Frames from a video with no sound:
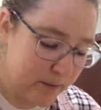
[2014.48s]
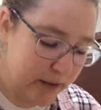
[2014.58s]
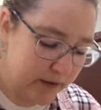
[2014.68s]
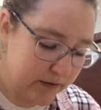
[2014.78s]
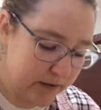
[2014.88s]

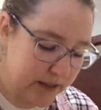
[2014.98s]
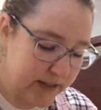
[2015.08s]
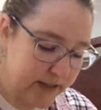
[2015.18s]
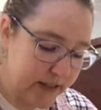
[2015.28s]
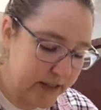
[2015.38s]
being really
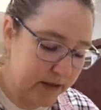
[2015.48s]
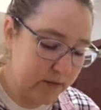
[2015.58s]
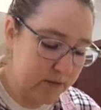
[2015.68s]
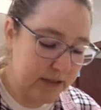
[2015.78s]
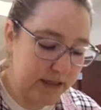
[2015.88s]

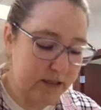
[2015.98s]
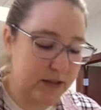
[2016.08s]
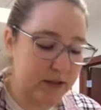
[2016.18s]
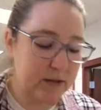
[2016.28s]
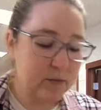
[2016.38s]
sticky when I
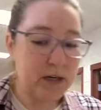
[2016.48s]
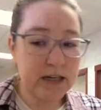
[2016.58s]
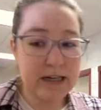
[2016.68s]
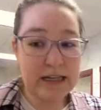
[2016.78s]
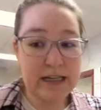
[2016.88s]
started
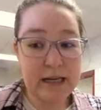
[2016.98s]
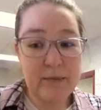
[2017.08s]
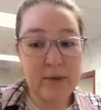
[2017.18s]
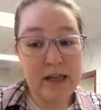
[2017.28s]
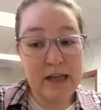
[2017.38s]
working it
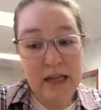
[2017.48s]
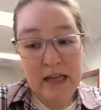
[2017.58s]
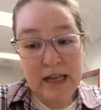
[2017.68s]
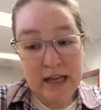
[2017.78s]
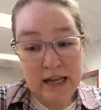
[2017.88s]
up,
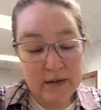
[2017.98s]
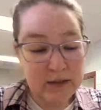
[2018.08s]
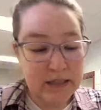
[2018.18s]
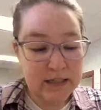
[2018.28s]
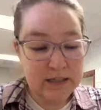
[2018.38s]
I
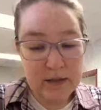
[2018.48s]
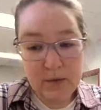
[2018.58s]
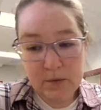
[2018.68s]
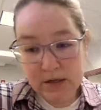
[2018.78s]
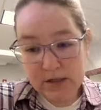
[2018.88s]
don't think
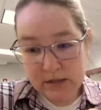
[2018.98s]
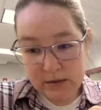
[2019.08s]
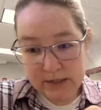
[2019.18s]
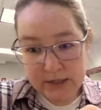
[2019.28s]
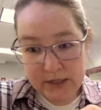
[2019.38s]
so. We're going to
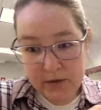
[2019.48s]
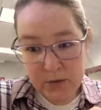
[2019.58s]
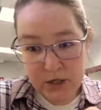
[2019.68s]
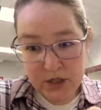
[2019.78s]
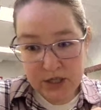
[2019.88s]
do a
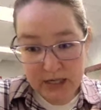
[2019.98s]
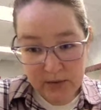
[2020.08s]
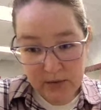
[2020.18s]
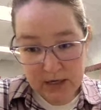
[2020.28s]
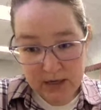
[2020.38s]
sand wash
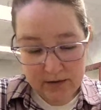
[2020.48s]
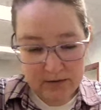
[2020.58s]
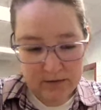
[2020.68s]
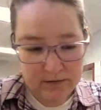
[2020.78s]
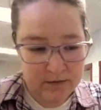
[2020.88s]
anyway.
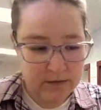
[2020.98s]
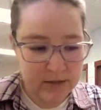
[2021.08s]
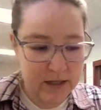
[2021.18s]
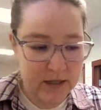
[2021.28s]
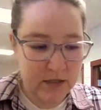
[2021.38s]

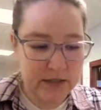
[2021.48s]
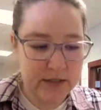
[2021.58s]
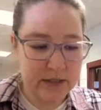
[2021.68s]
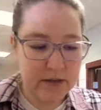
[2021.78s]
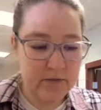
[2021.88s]
Okay,
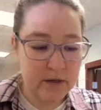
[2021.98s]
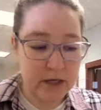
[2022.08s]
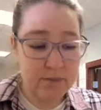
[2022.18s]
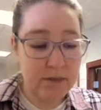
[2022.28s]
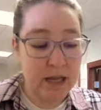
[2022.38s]
just to
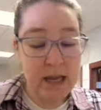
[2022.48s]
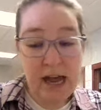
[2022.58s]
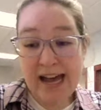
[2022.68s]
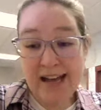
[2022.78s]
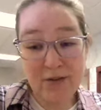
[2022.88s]
confirm.
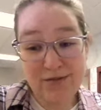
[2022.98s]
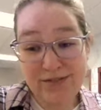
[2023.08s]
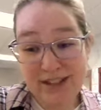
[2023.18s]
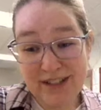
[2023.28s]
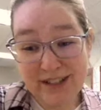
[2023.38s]
I don't
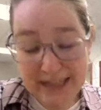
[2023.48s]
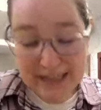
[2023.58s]
feel